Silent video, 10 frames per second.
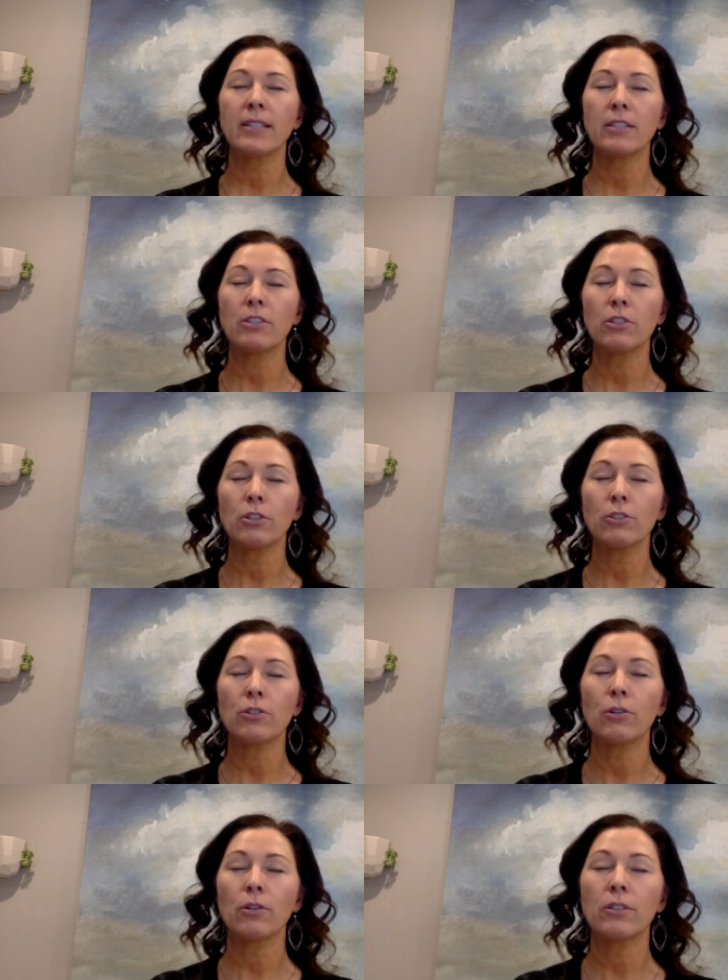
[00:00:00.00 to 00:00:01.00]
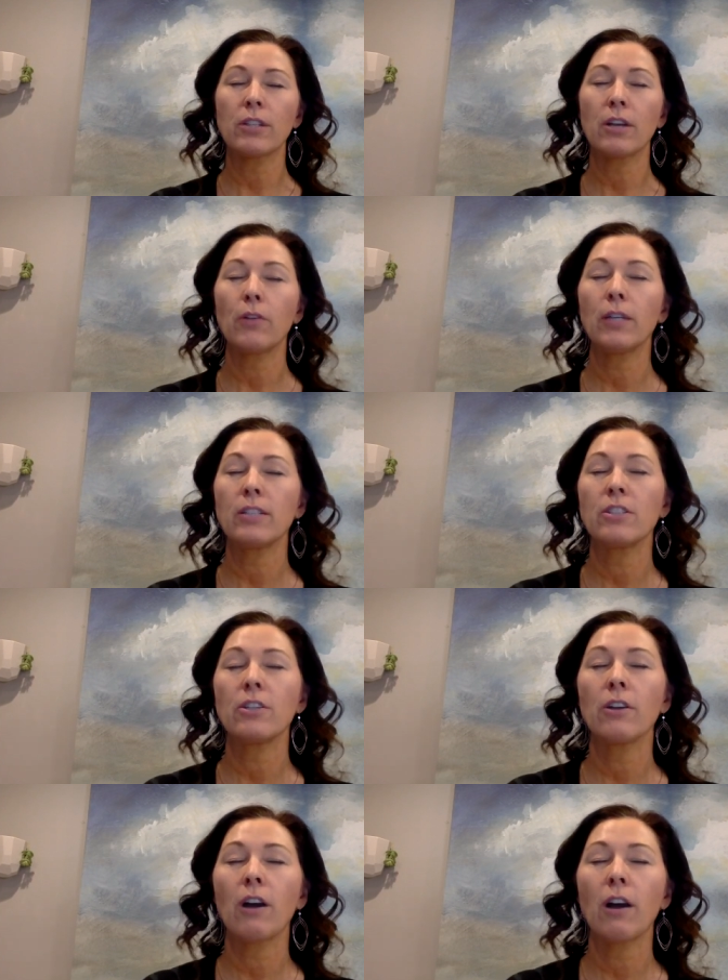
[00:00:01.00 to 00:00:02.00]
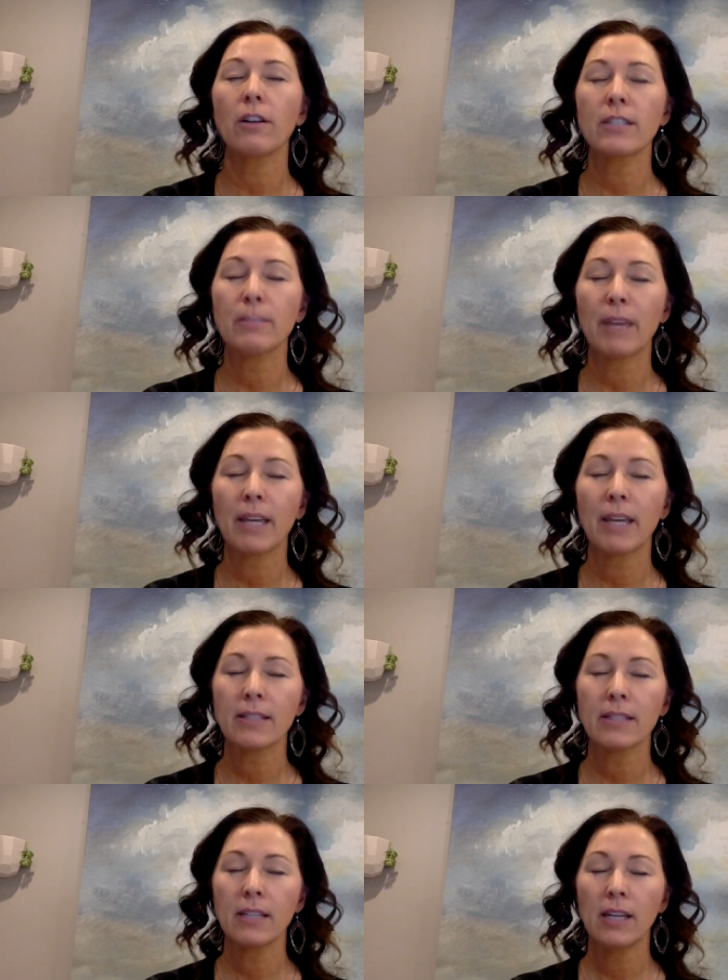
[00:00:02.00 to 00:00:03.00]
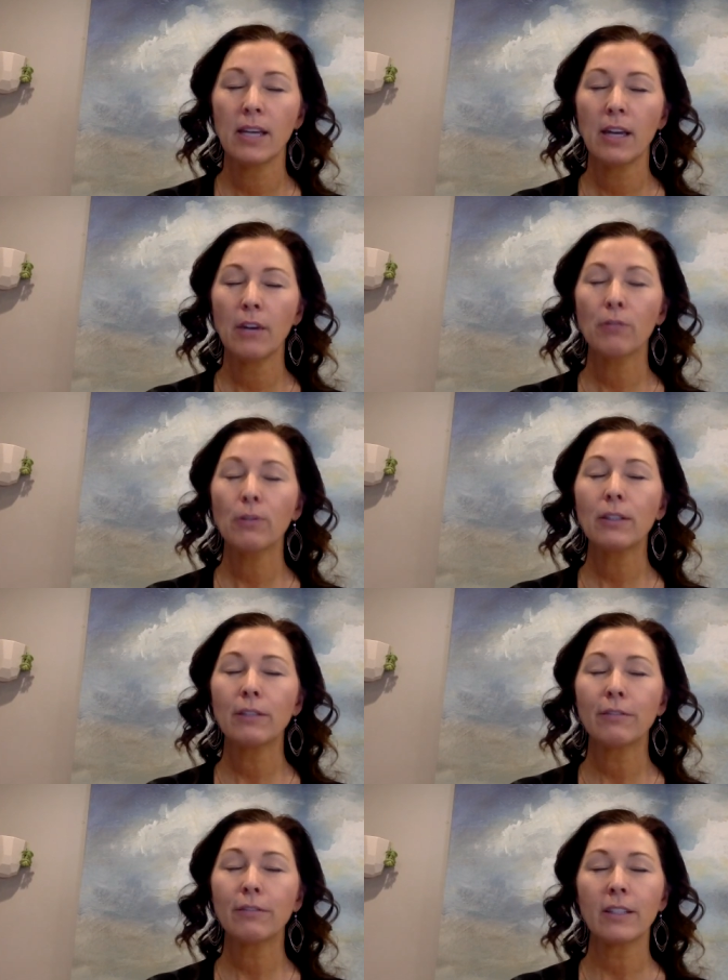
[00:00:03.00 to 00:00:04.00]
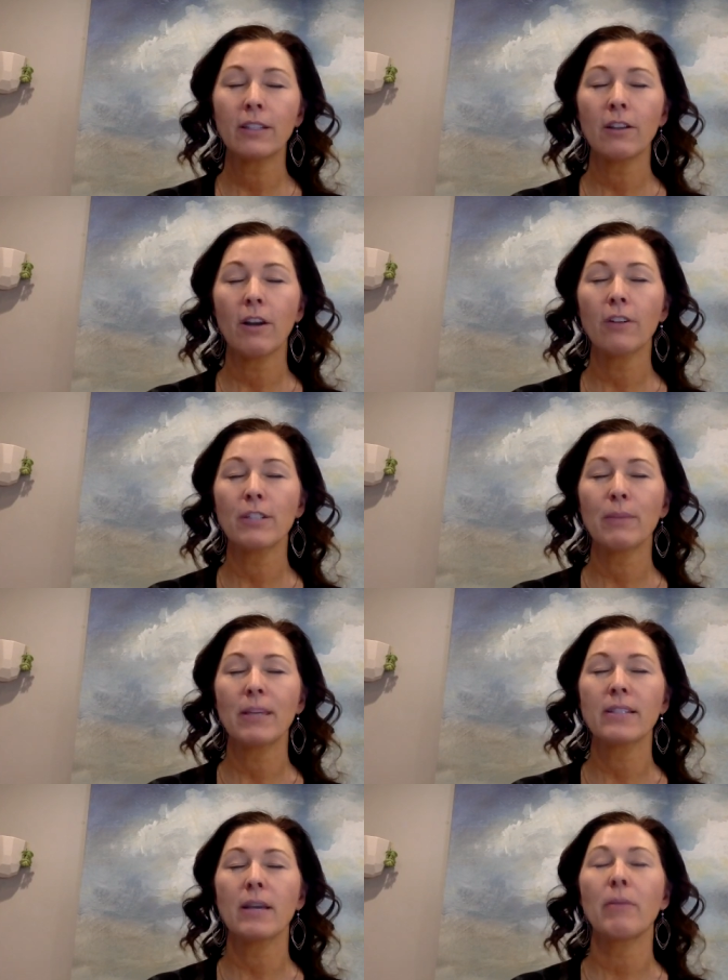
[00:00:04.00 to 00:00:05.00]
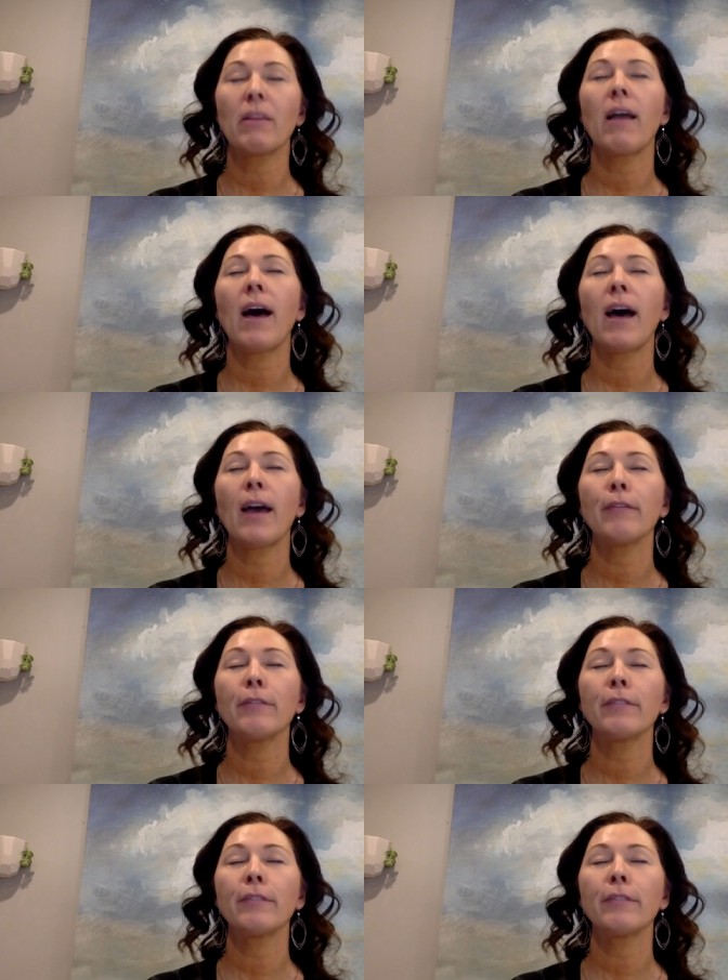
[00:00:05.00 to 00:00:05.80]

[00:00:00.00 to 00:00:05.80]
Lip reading: into your torso, into your heart space. Really feeling your heart space come alive.